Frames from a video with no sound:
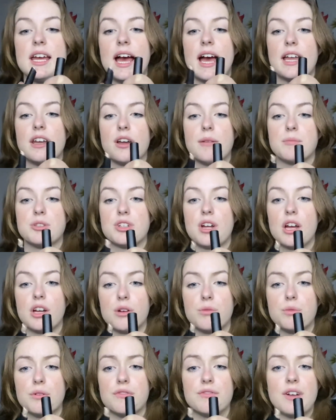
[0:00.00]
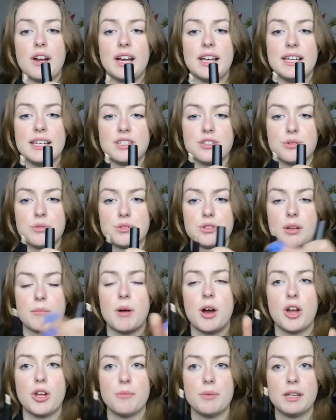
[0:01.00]
and I'm starting off with very little, so I'm
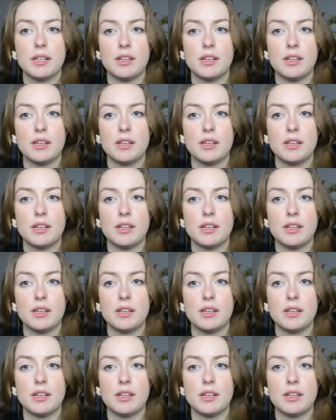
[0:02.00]
hoping